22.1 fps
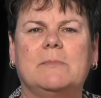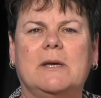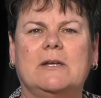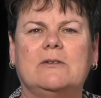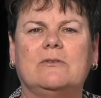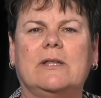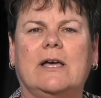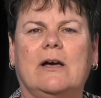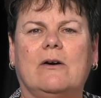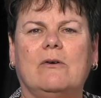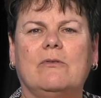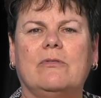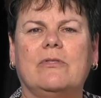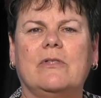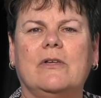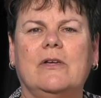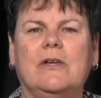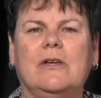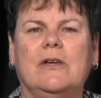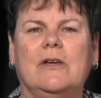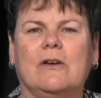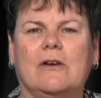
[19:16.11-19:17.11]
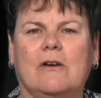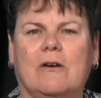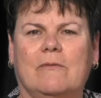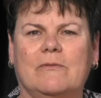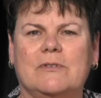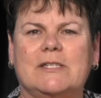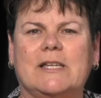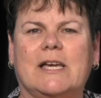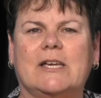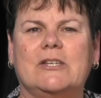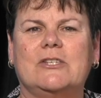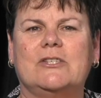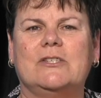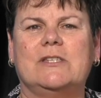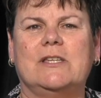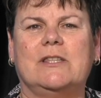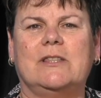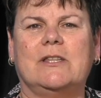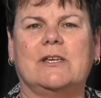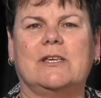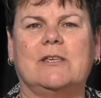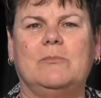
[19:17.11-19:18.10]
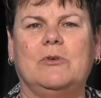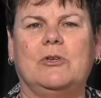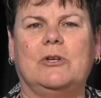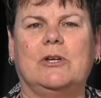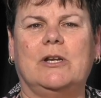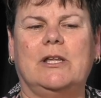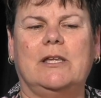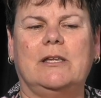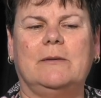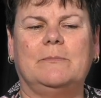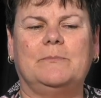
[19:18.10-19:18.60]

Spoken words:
mental health conversations in the community.